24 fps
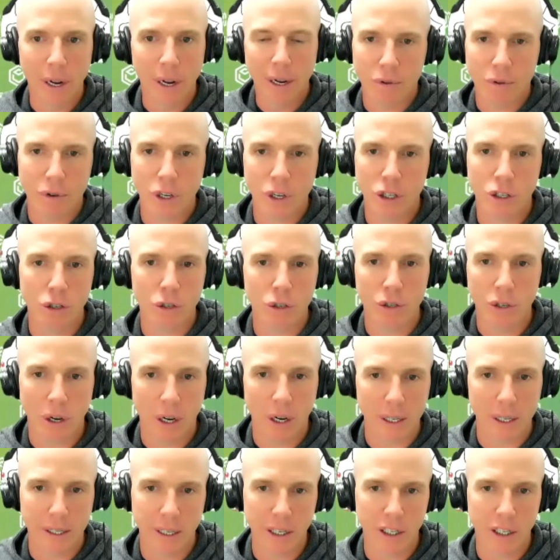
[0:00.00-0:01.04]
Chris Hughes
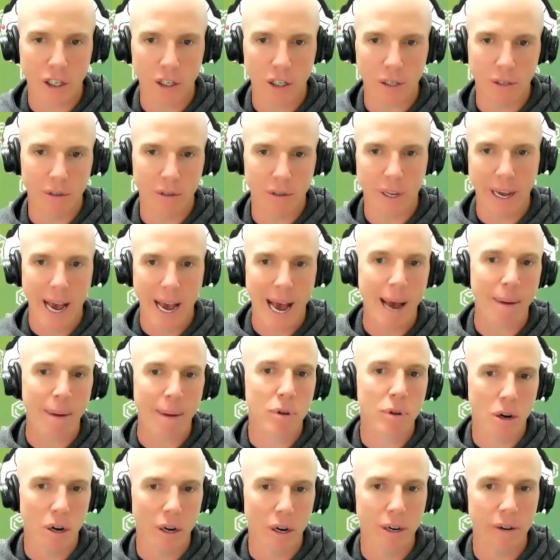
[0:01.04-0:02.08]
Dietitian, the
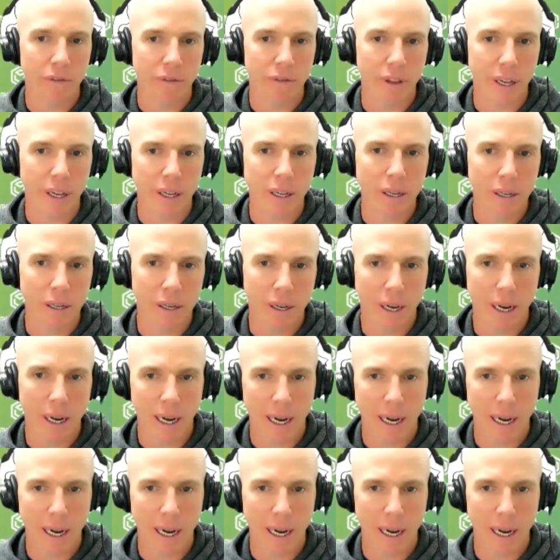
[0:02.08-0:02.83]
app kind of thing,